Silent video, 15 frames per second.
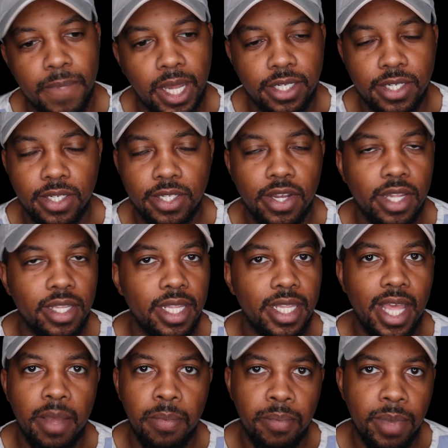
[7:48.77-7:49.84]
I just thought
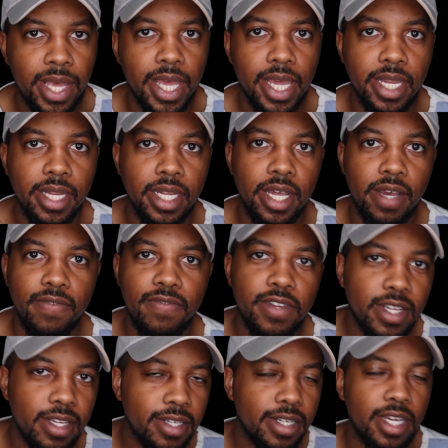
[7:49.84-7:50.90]
that man
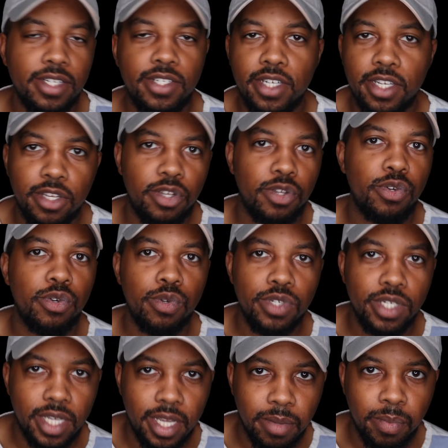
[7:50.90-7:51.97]
left such a
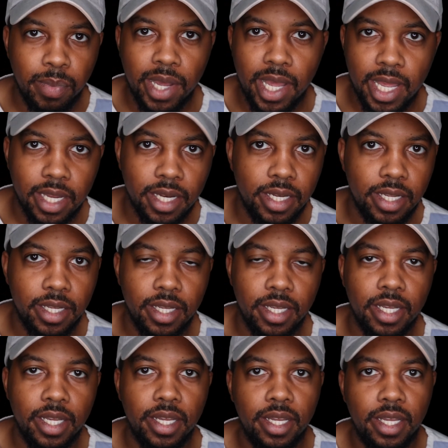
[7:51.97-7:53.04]
huge impact
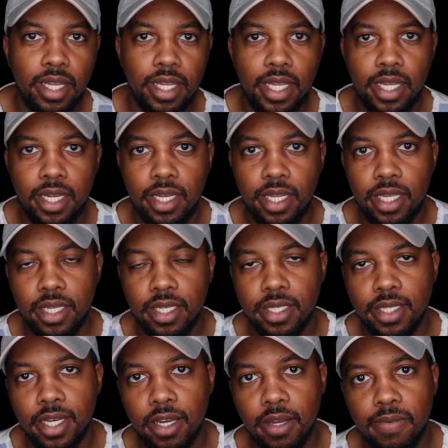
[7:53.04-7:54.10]
in his